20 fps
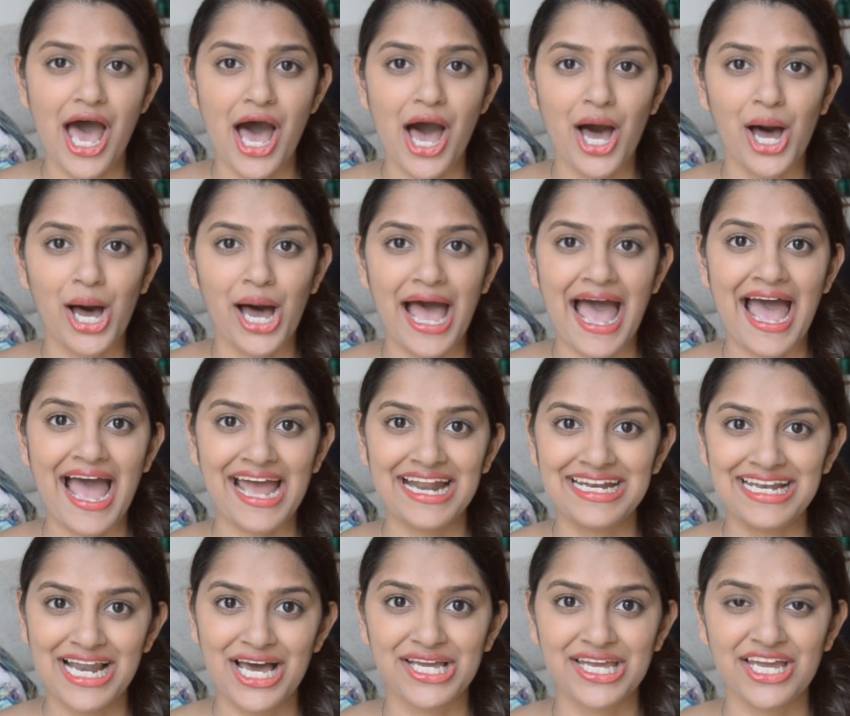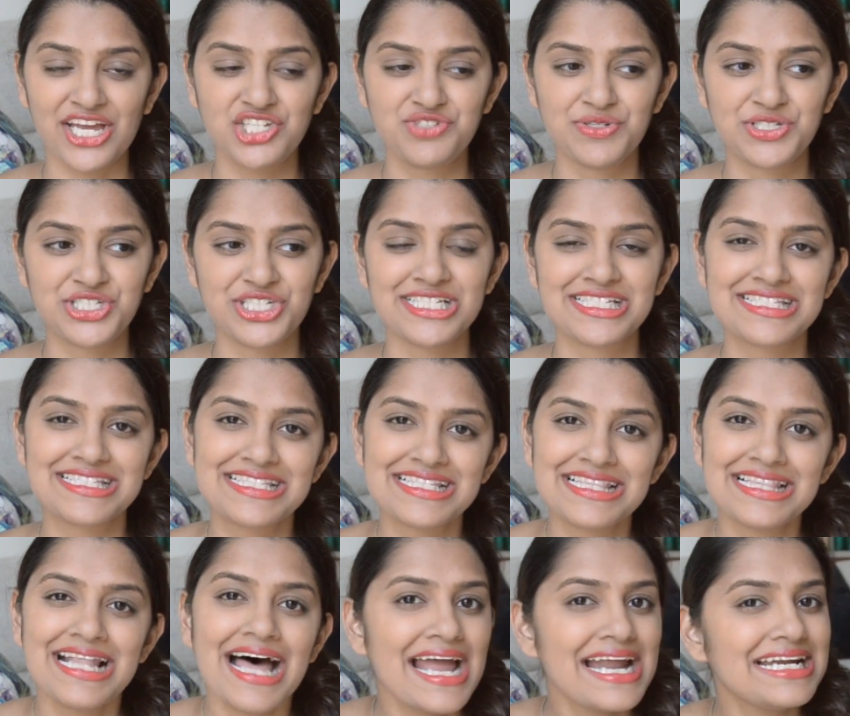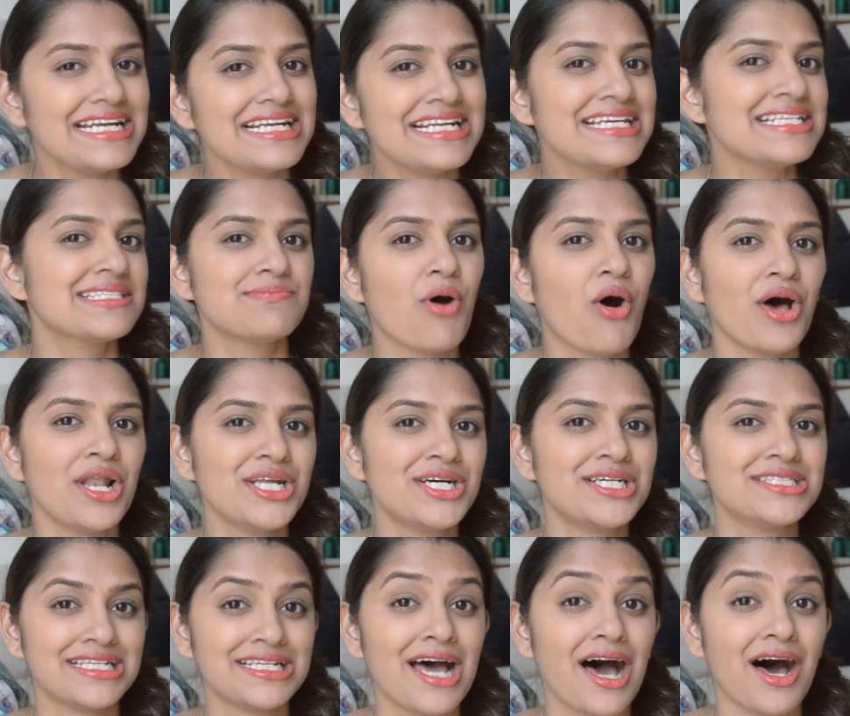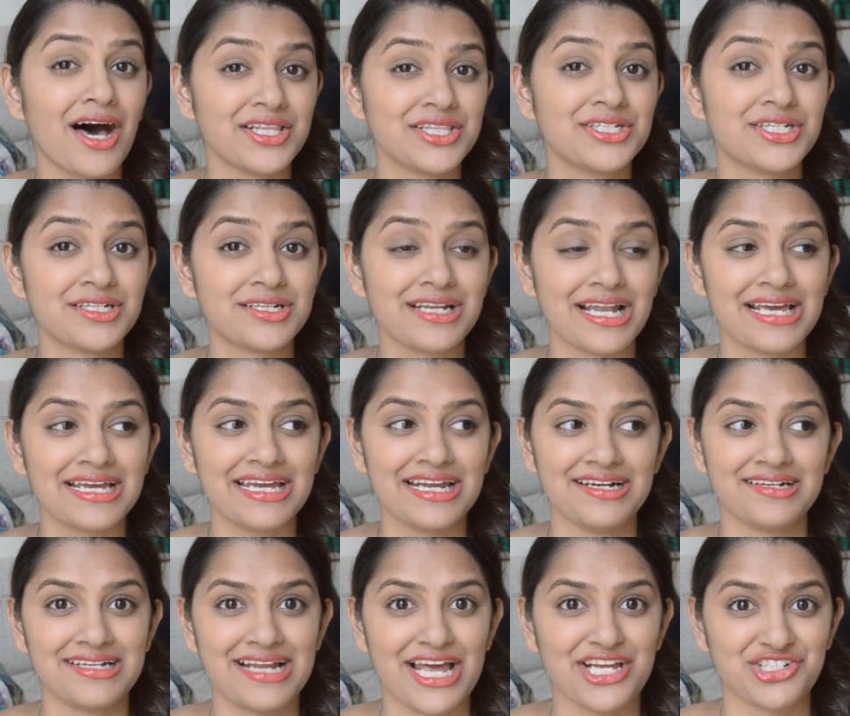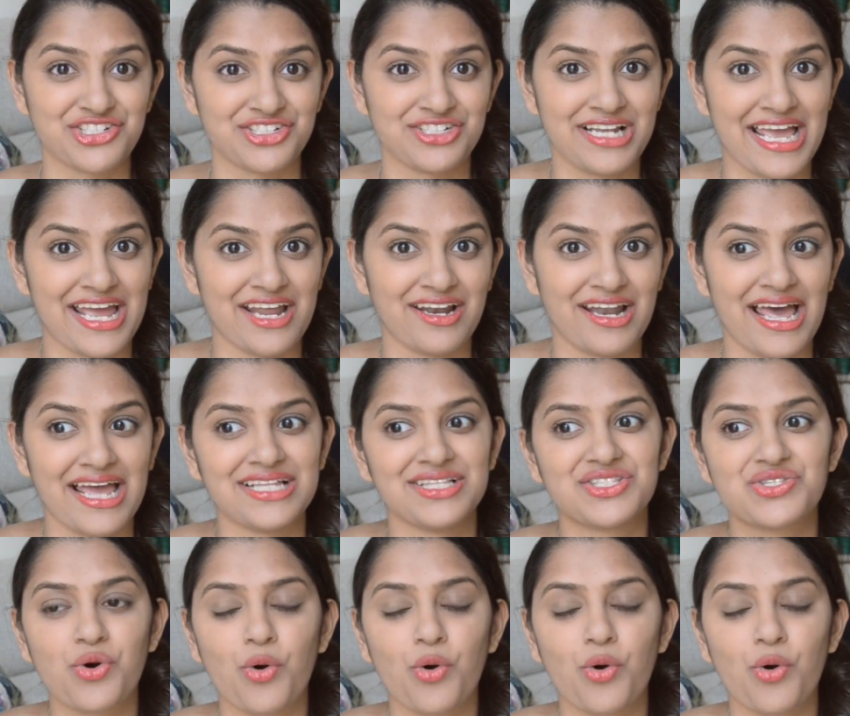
hand luggage, which is slightly smaller than other like international airlines.